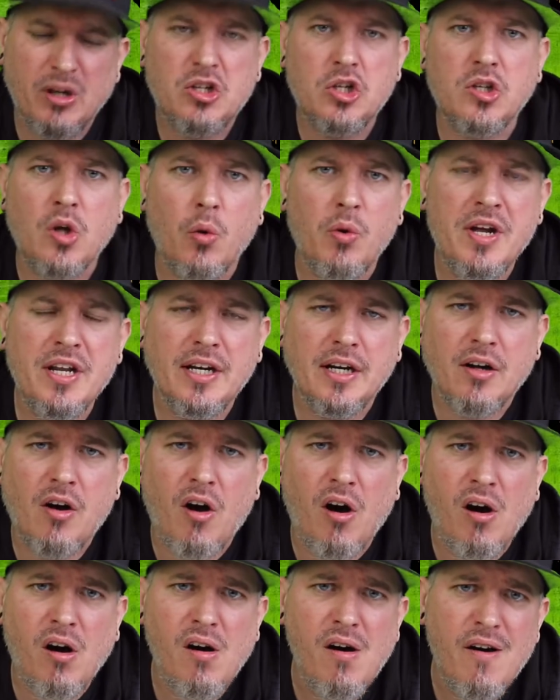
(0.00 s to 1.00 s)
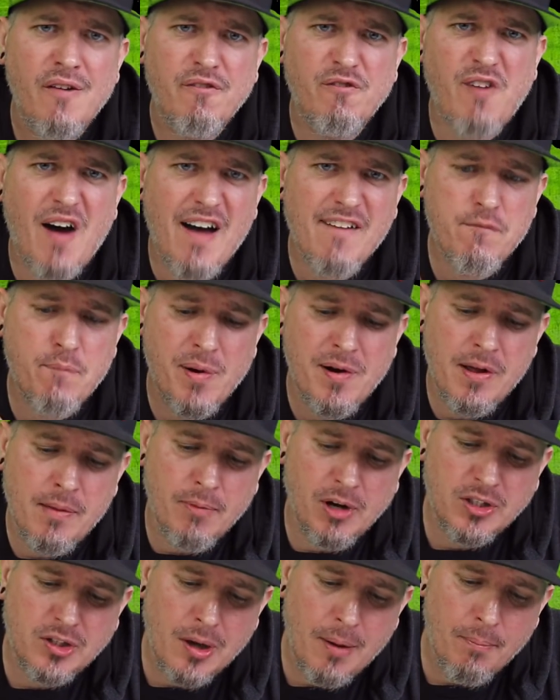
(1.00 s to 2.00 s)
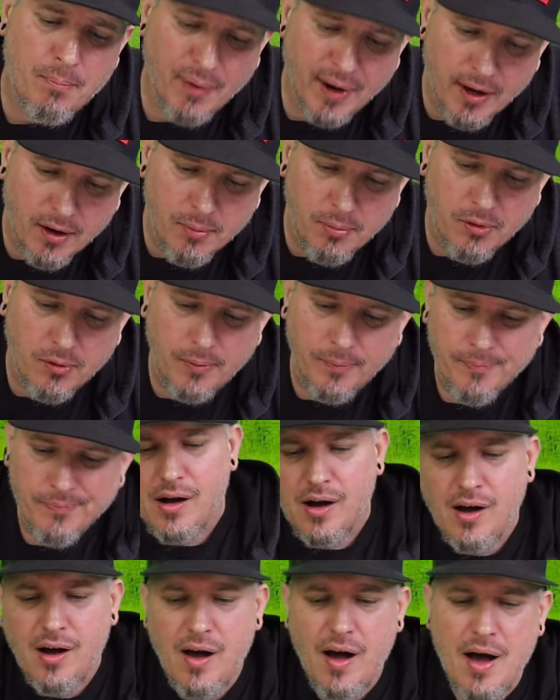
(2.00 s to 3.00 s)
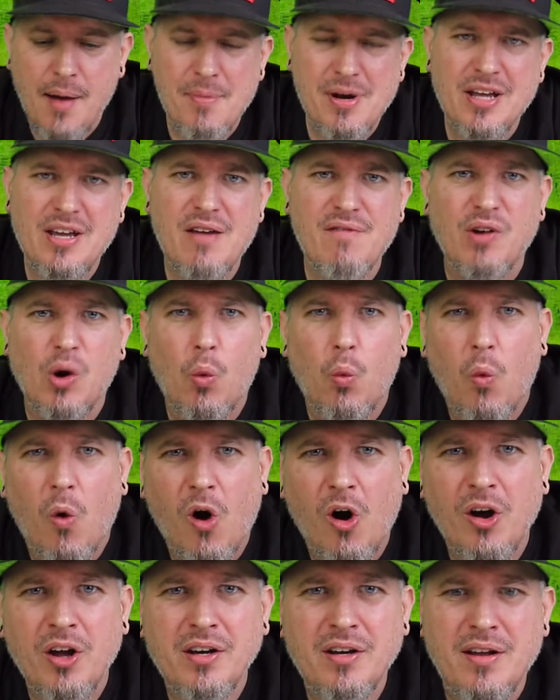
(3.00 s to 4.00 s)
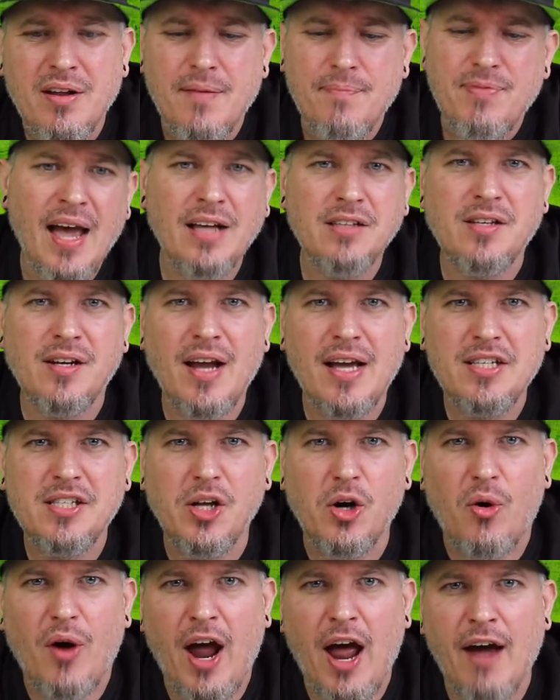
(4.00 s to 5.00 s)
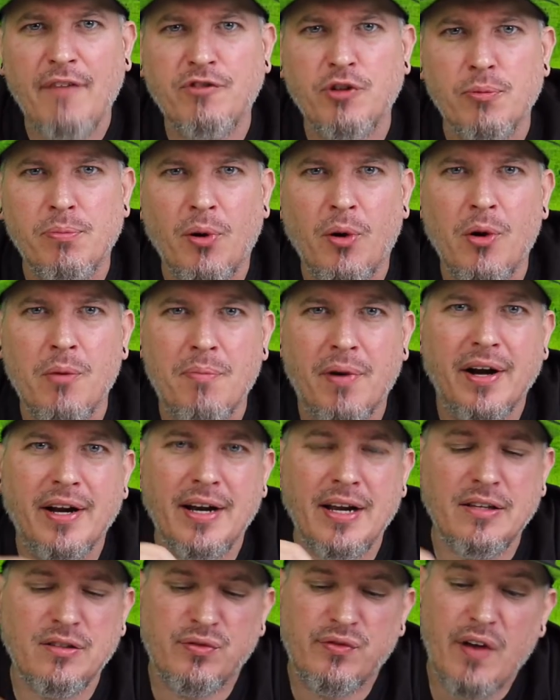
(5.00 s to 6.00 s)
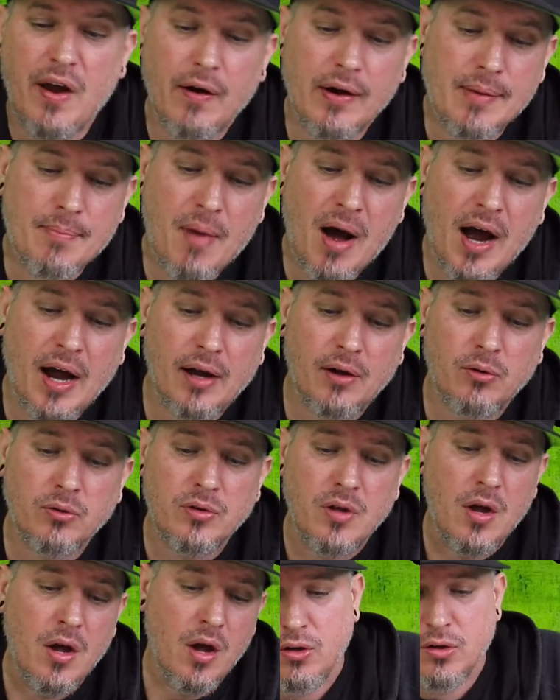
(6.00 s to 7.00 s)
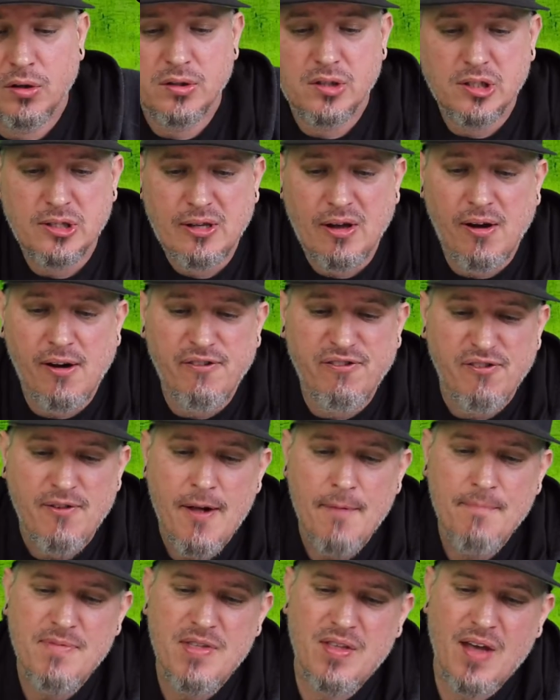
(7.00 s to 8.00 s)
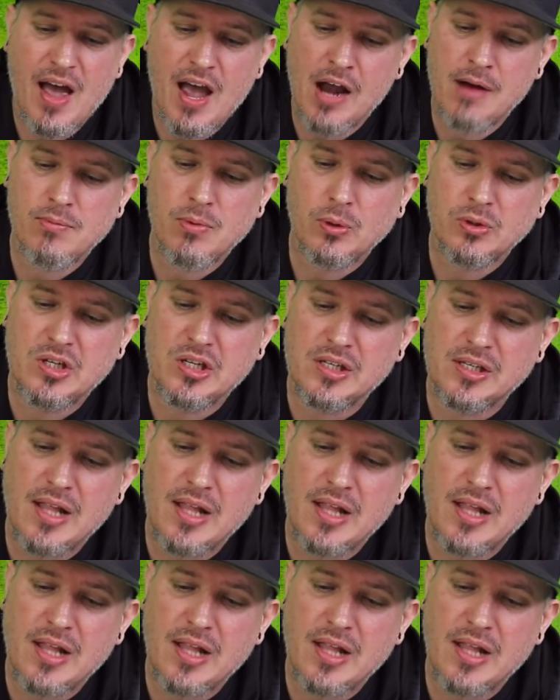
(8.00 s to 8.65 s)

much no heat at all. 5 pretty much unbearable. I'm gonna give it a 1. It has a nice little afterburn, but it is very mild. Good stuff. The Emerald